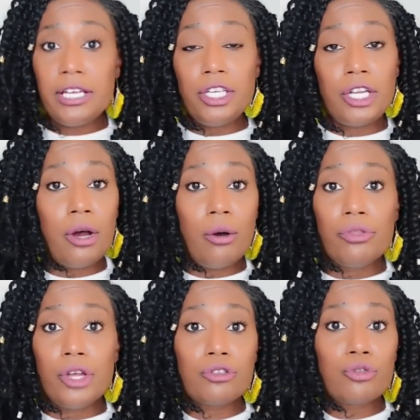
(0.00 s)

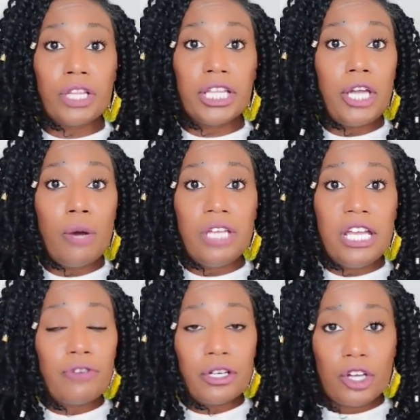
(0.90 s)
there's really no
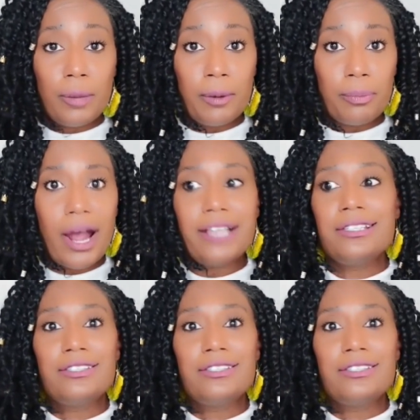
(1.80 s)
need for us to go up on prices.